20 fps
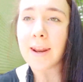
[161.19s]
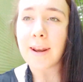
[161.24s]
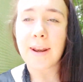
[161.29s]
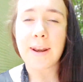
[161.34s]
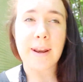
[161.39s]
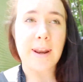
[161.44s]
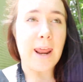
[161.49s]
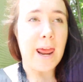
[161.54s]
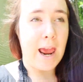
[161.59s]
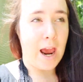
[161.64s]

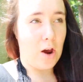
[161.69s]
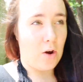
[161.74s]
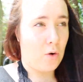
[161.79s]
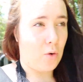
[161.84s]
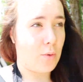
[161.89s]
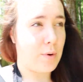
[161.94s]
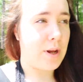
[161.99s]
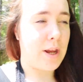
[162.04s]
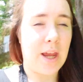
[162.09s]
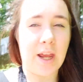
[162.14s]

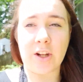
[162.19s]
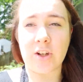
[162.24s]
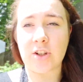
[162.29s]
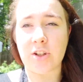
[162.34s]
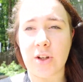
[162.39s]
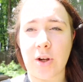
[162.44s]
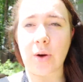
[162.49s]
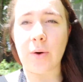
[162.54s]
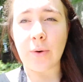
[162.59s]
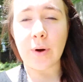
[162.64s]
now. And
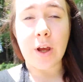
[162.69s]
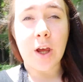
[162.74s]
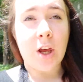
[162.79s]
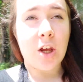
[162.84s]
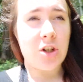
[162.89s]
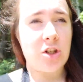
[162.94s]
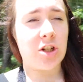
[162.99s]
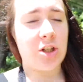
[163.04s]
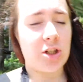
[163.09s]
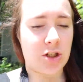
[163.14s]
so
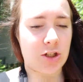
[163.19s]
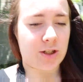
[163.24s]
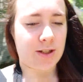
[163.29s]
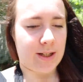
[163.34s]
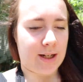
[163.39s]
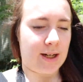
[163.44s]
she's just